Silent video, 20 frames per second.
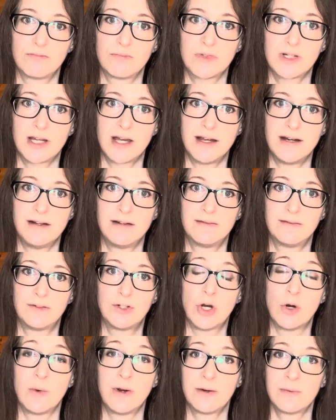kind of
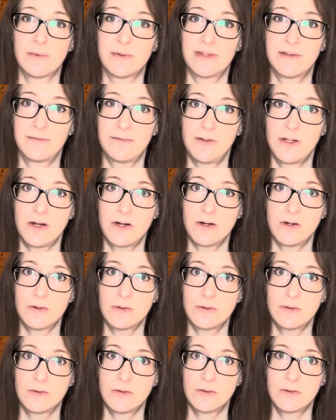going with the flow
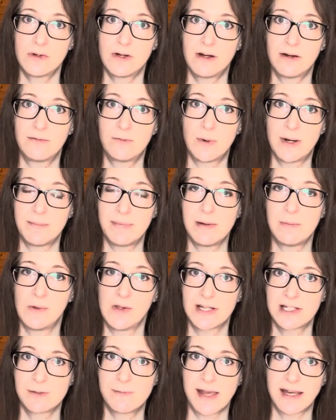of what people
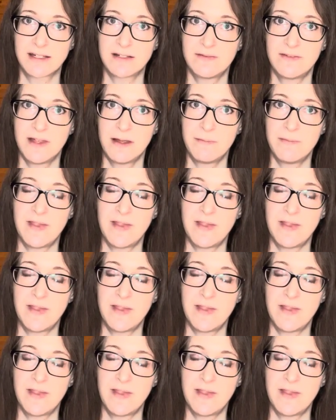expect of them.